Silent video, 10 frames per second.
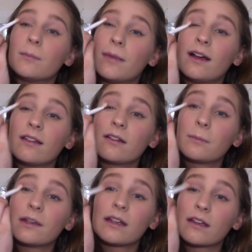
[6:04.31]
A little
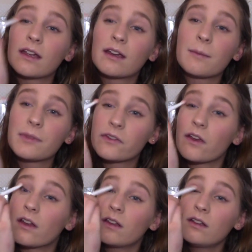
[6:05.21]
bit of kick up is
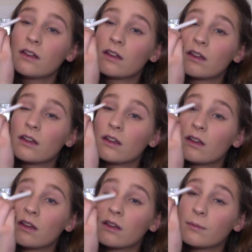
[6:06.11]
good.
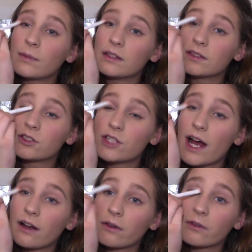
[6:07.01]
Since the
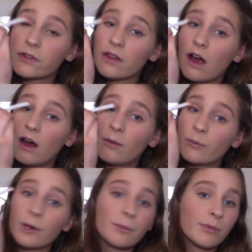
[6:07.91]
shadows
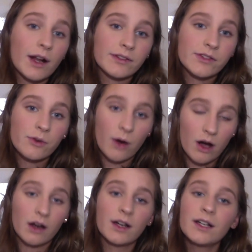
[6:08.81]
weren't pressed too
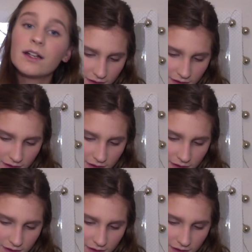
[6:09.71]
hard.